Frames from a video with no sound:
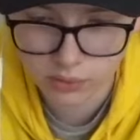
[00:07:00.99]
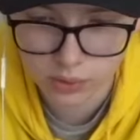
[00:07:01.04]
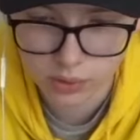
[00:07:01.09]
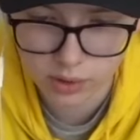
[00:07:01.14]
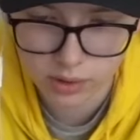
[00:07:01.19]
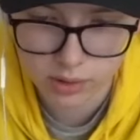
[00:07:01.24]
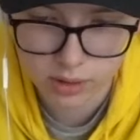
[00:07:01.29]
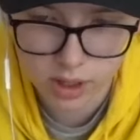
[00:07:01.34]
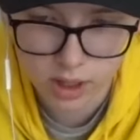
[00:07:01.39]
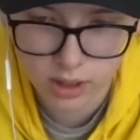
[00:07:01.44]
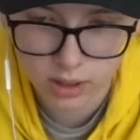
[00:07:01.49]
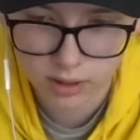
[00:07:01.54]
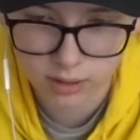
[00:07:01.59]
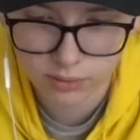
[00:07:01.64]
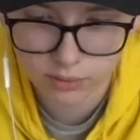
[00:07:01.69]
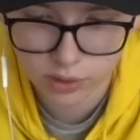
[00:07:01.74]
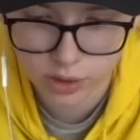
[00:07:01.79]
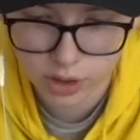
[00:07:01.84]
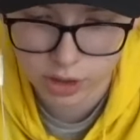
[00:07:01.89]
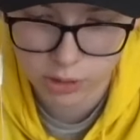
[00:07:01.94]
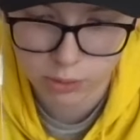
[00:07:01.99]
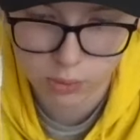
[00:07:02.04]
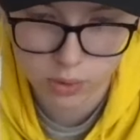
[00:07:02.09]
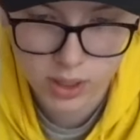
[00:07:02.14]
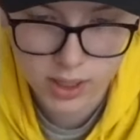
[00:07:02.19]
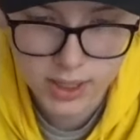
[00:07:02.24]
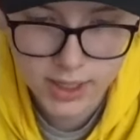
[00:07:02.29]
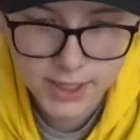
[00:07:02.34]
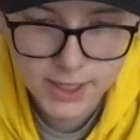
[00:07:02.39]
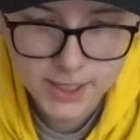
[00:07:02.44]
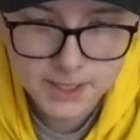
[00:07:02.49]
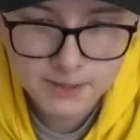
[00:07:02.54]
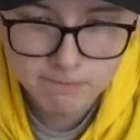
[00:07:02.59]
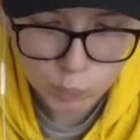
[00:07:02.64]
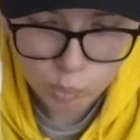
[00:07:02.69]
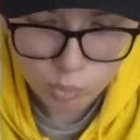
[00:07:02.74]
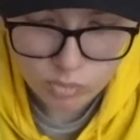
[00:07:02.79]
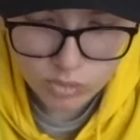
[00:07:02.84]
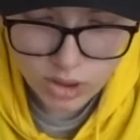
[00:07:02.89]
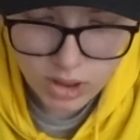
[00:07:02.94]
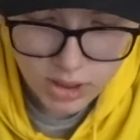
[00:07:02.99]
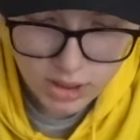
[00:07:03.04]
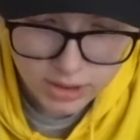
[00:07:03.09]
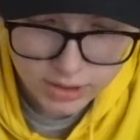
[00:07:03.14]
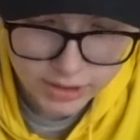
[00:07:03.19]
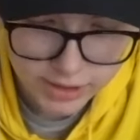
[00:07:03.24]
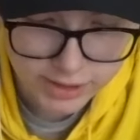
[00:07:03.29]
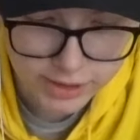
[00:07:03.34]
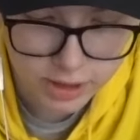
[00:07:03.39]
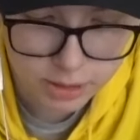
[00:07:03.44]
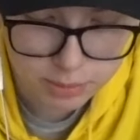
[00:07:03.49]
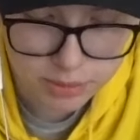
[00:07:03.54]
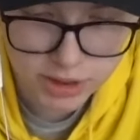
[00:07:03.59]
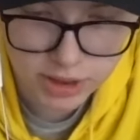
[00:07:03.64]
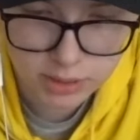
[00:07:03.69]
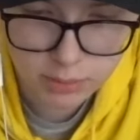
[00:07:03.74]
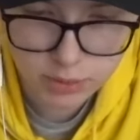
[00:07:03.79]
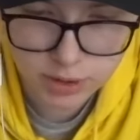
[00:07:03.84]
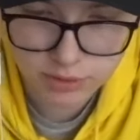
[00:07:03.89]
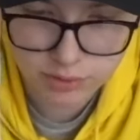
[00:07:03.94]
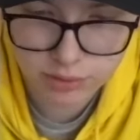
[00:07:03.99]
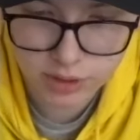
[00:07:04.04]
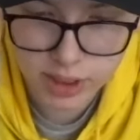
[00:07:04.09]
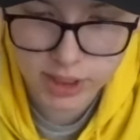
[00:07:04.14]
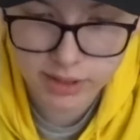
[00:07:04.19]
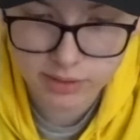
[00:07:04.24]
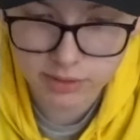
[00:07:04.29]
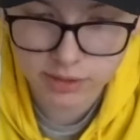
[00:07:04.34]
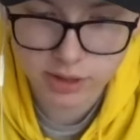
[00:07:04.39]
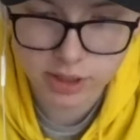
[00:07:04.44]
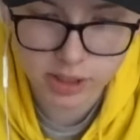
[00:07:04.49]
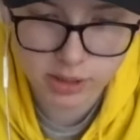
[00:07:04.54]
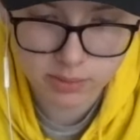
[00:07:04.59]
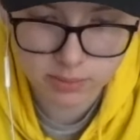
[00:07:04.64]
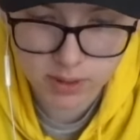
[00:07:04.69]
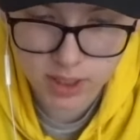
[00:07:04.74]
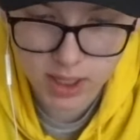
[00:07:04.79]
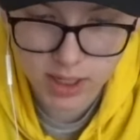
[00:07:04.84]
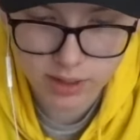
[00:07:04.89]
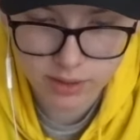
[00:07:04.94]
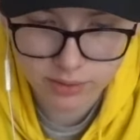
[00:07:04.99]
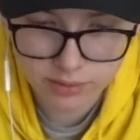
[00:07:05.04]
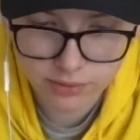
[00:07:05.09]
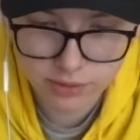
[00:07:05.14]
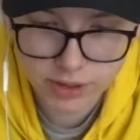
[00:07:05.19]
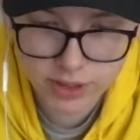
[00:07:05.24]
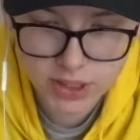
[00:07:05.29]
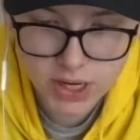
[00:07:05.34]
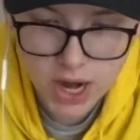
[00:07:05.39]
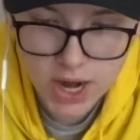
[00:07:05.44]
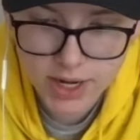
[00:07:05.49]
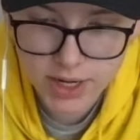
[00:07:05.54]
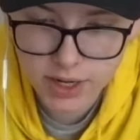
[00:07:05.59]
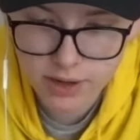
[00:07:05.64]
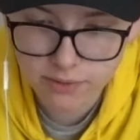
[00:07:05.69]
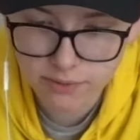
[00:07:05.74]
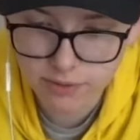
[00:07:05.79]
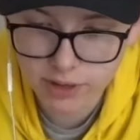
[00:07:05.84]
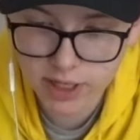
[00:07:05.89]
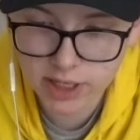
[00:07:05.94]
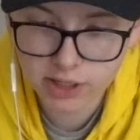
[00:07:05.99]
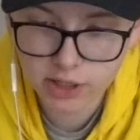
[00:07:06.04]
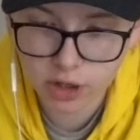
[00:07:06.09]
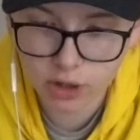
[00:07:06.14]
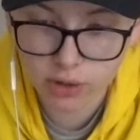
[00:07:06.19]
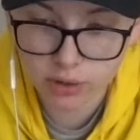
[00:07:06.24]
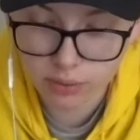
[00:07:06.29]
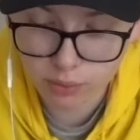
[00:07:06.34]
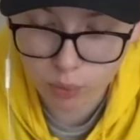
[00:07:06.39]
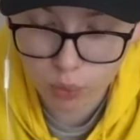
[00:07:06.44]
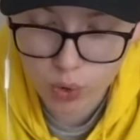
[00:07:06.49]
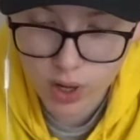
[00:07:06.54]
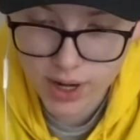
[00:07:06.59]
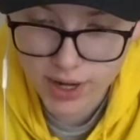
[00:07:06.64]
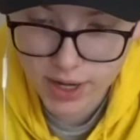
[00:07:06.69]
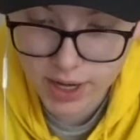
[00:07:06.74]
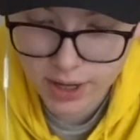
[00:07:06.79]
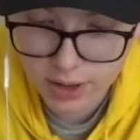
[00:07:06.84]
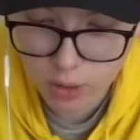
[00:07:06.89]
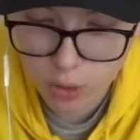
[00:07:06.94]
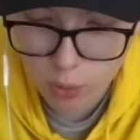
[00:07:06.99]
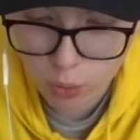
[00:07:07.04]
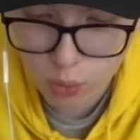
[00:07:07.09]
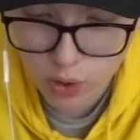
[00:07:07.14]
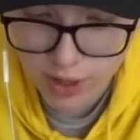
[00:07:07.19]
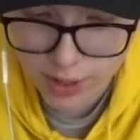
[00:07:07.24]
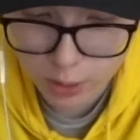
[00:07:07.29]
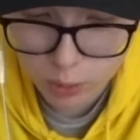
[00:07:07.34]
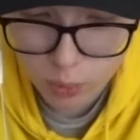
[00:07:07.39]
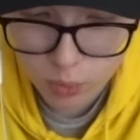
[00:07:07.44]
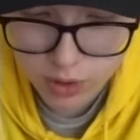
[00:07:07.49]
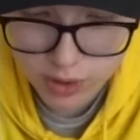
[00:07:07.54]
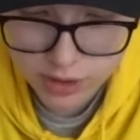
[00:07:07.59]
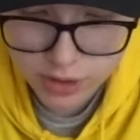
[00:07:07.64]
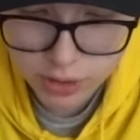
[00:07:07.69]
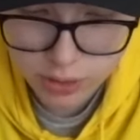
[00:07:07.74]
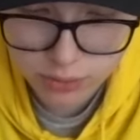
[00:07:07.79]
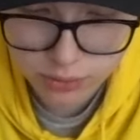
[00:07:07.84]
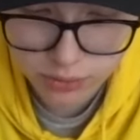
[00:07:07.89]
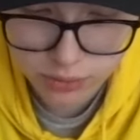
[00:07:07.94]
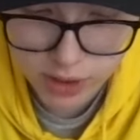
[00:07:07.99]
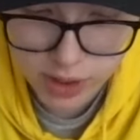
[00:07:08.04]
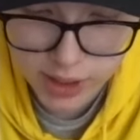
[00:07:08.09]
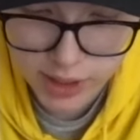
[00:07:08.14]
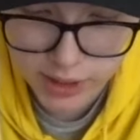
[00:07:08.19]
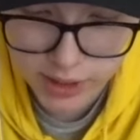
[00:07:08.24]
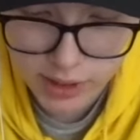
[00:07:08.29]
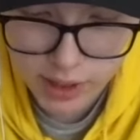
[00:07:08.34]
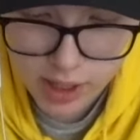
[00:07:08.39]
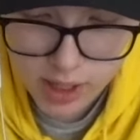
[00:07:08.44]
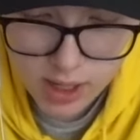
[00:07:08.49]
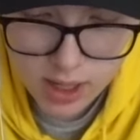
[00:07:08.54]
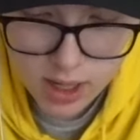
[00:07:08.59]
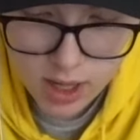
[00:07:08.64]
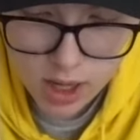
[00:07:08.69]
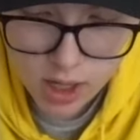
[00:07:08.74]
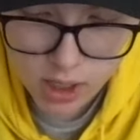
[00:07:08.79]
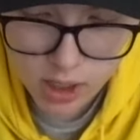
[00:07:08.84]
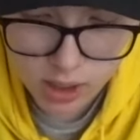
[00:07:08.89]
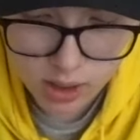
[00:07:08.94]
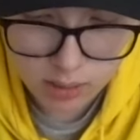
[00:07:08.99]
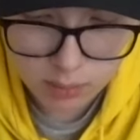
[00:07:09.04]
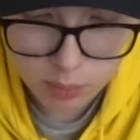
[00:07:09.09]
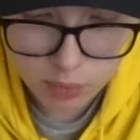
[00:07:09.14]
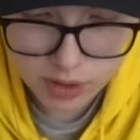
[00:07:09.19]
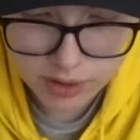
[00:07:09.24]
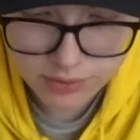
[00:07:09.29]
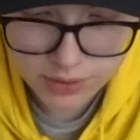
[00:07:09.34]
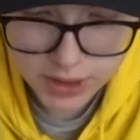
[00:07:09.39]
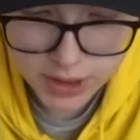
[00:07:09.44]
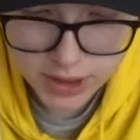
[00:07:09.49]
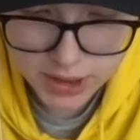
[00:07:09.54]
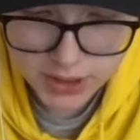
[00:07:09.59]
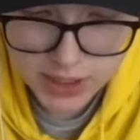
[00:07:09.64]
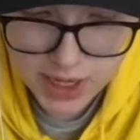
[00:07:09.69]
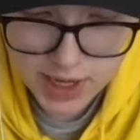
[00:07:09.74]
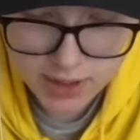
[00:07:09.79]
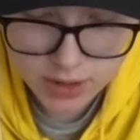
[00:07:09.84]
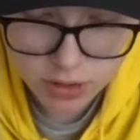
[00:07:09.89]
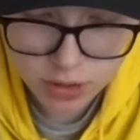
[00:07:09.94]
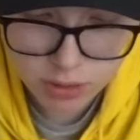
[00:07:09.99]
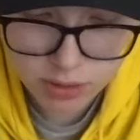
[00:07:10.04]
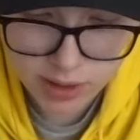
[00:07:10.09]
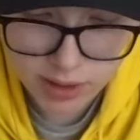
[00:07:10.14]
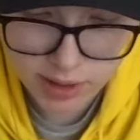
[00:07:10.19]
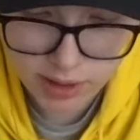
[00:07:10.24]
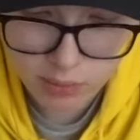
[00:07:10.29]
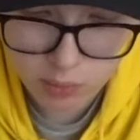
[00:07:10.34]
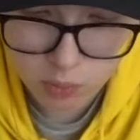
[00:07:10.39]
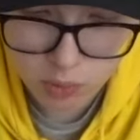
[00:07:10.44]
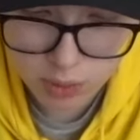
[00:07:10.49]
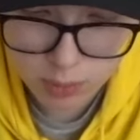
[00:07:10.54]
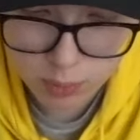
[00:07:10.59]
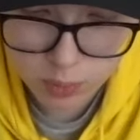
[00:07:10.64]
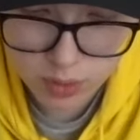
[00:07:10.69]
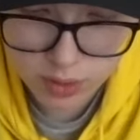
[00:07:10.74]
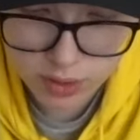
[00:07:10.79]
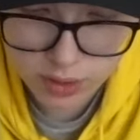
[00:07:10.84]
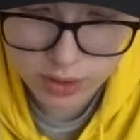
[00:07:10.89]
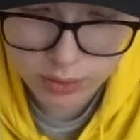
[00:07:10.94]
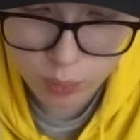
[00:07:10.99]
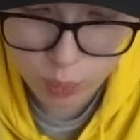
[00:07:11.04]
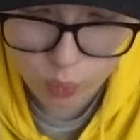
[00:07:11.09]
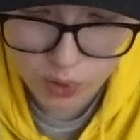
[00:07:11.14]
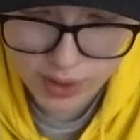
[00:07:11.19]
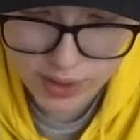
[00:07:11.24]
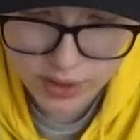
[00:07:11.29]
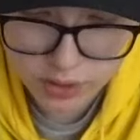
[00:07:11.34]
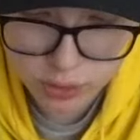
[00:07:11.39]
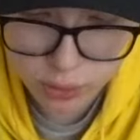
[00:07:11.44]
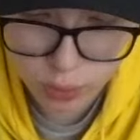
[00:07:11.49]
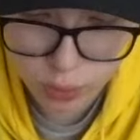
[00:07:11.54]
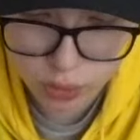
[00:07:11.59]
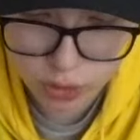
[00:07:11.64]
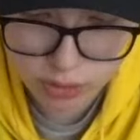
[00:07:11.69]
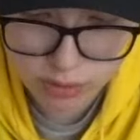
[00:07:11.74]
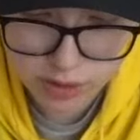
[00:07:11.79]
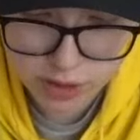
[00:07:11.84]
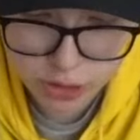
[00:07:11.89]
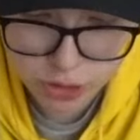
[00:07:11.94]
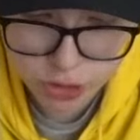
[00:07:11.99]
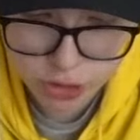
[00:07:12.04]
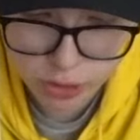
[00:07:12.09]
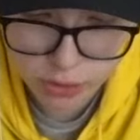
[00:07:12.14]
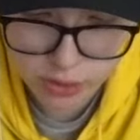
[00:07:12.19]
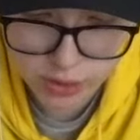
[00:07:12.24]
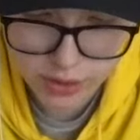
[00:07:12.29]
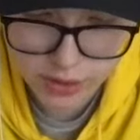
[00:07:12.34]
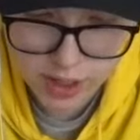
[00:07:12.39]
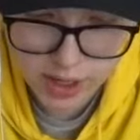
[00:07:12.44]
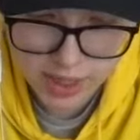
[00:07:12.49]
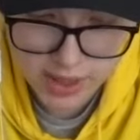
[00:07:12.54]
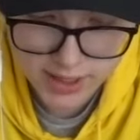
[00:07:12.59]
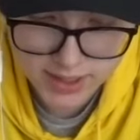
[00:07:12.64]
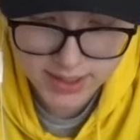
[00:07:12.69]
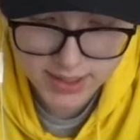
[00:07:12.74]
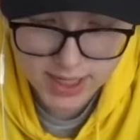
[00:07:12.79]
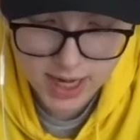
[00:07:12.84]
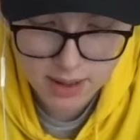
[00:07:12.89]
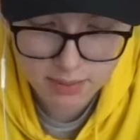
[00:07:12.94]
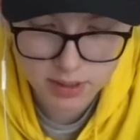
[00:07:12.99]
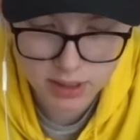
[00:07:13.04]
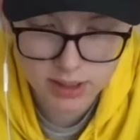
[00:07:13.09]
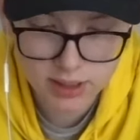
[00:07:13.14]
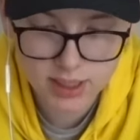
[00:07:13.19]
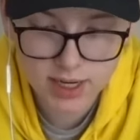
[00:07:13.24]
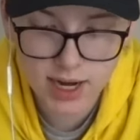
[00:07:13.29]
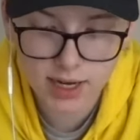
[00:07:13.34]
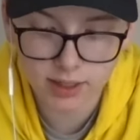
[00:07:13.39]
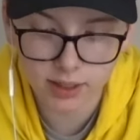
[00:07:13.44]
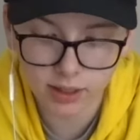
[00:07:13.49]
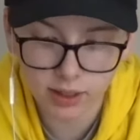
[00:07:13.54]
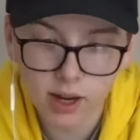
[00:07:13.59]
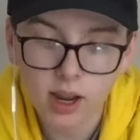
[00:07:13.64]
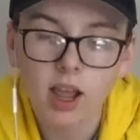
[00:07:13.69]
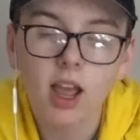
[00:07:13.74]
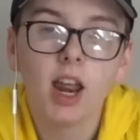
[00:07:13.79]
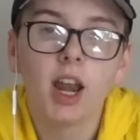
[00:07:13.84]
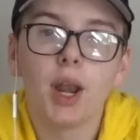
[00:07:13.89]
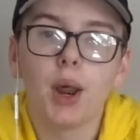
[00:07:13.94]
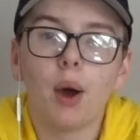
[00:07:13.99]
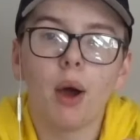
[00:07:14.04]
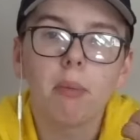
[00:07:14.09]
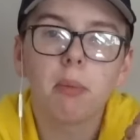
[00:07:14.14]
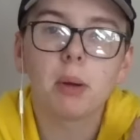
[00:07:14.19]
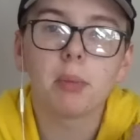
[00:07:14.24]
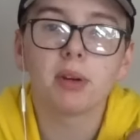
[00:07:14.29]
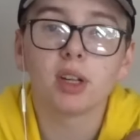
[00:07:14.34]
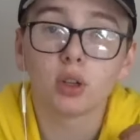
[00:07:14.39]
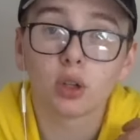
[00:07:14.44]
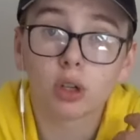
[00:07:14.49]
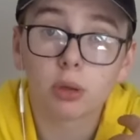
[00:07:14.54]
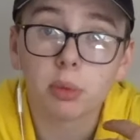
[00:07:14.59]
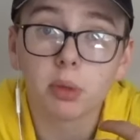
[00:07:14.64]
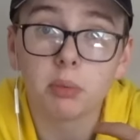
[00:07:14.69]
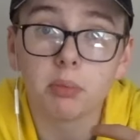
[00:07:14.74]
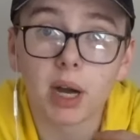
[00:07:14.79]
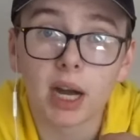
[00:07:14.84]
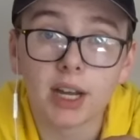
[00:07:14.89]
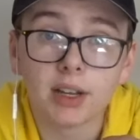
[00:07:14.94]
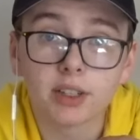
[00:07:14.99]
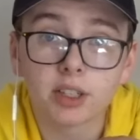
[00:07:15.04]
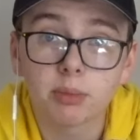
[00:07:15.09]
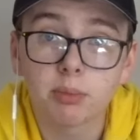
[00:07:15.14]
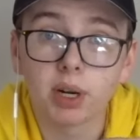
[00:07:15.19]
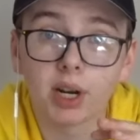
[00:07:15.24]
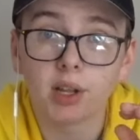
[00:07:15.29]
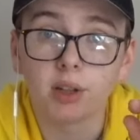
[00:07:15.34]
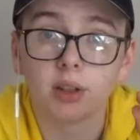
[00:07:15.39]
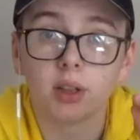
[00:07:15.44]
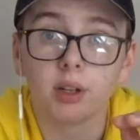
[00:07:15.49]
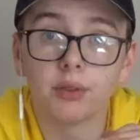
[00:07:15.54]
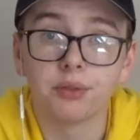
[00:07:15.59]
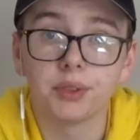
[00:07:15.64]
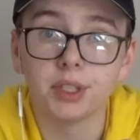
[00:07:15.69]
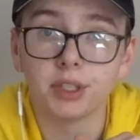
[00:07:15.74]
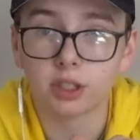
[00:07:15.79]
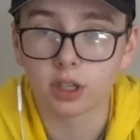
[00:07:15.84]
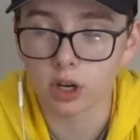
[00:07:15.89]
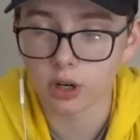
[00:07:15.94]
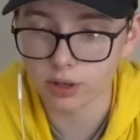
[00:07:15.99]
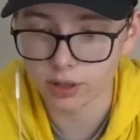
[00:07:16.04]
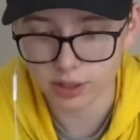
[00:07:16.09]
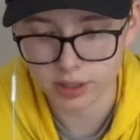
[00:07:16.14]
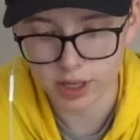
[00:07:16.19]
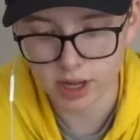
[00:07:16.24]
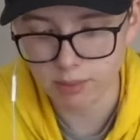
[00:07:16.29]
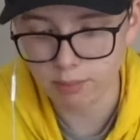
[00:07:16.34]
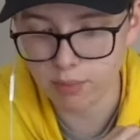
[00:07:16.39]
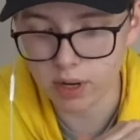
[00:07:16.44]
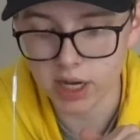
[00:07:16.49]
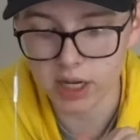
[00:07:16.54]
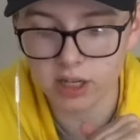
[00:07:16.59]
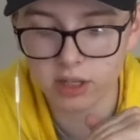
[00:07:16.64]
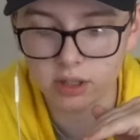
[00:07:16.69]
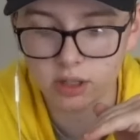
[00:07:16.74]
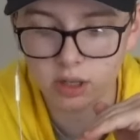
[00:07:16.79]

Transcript: for you. Next up, sticking with the flying theme, kind of, Sky Knight Vanguard, red and a white, 1/2 flying. Whenever it attacks, create a 1/1 white soldier creature token that's tapped and attacking. Now, I might be a little bit biased, but I love these cards that make